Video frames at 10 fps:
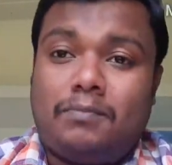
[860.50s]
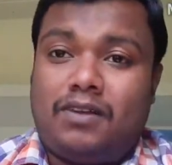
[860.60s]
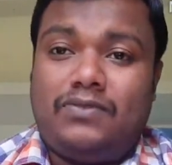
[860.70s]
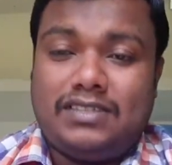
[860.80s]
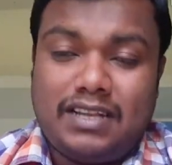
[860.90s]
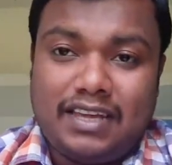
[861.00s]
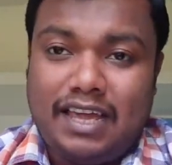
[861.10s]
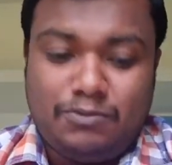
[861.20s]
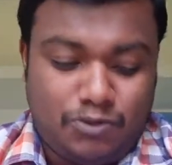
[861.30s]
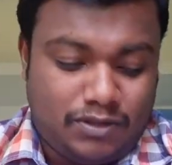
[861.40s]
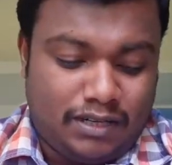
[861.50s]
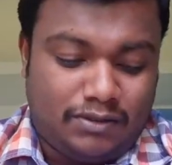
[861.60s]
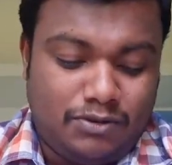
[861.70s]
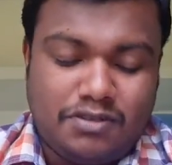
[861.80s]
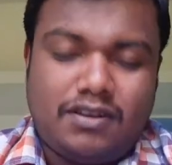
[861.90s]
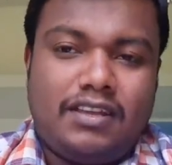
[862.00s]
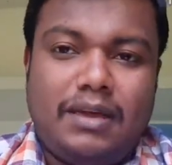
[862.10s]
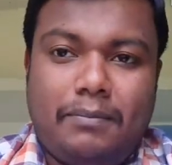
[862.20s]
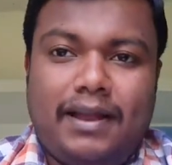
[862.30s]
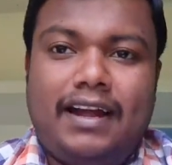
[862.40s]
professor came to a conclusion and
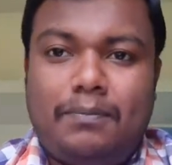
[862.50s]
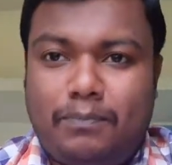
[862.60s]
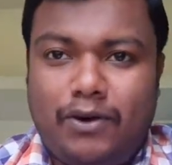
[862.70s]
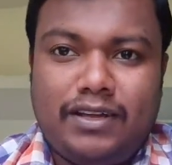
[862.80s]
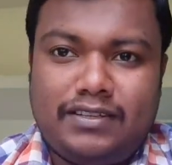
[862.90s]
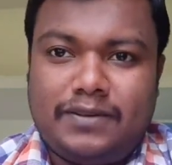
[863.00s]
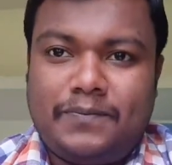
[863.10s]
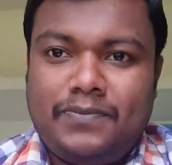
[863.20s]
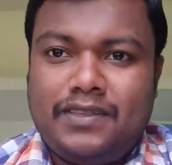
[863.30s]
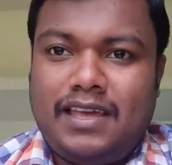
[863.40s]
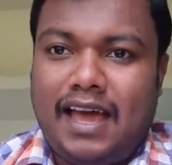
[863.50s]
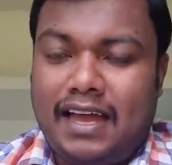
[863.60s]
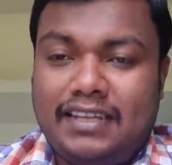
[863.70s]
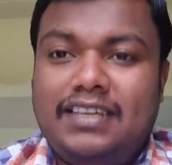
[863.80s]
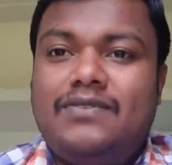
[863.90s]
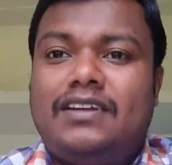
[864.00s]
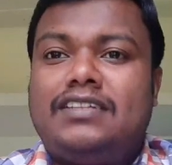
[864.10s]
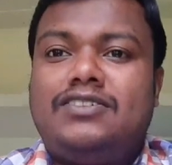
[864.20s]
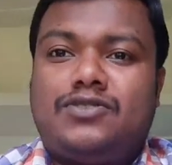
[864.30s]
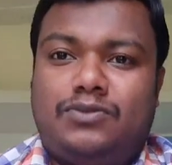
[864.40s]
he made a point, and he went
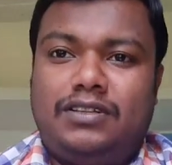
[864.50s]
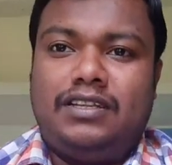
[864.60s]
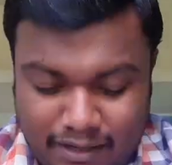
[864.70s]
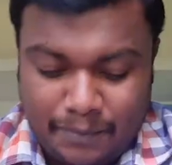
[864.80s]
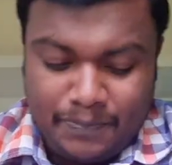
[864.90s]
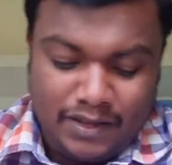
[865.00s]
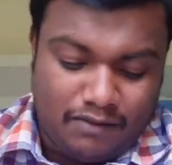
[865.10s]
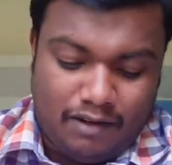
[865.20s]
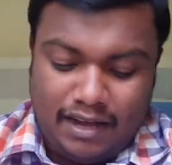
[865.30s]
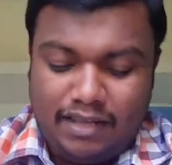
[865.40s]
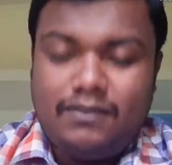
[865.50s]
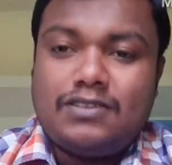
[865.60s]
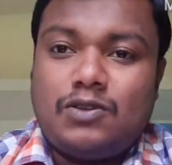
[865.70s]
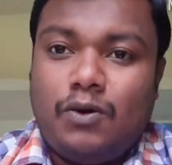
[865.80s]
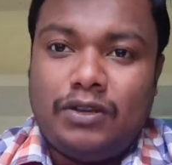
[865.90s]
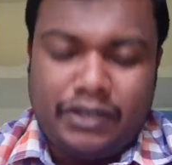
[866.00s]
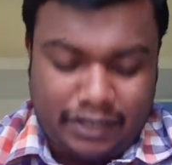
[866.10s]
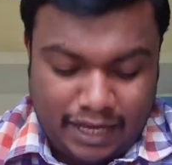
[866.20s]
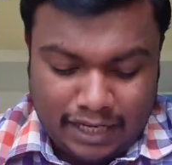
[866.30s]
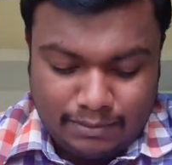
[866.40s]
and stood there. While he was going to
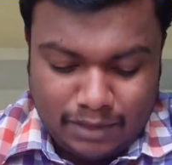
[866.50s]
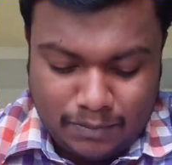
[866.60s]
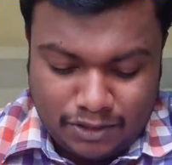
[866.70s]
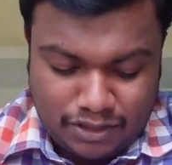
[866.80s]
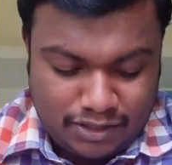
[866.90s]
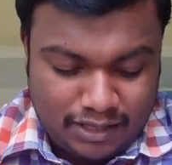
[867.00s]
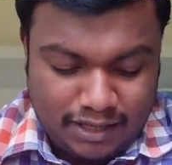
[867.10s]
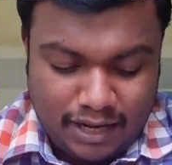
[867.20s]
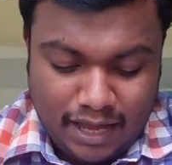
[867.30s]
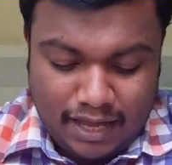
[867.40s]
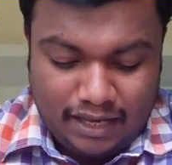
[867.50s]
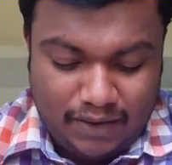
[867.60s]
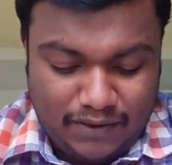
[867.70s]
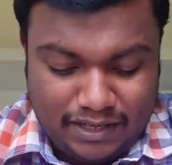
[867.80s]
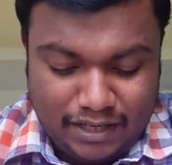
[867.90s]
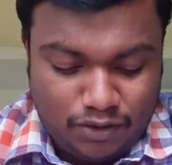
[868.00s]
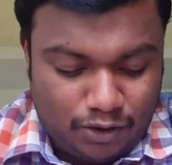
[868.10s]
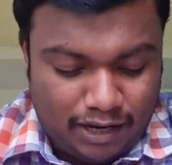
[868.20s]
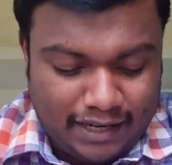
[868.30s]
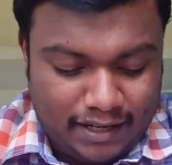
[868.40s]
take up the position there, he went and
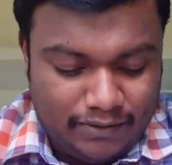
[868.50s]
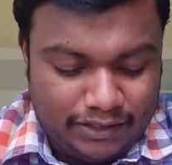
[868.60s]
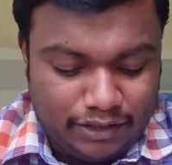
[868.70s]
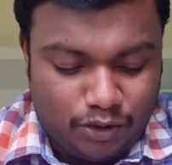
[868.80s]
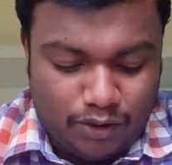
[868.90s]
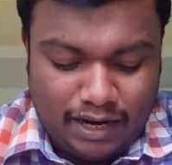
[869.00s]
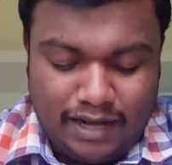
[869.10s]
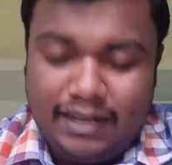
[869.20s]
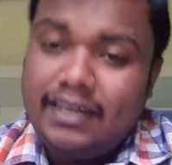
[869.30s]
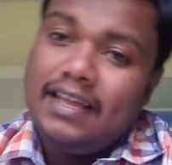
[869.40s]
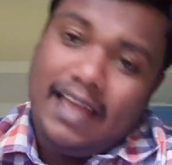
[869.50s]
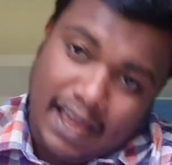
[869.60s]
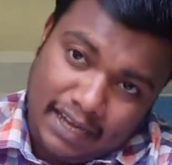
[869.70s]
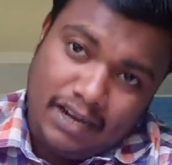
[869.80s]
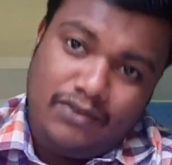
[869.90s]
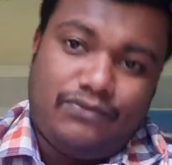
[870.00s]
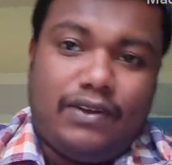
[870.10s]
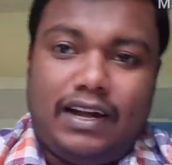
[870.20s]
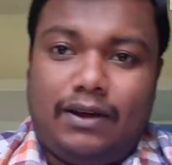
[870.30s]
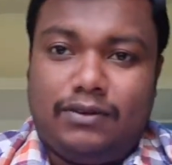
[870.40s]
collided with Donald and
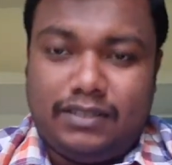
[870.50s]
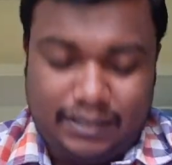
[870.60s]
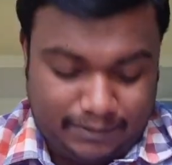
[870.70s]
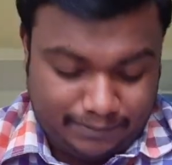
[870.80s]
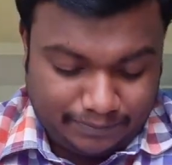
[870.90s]
fell down there.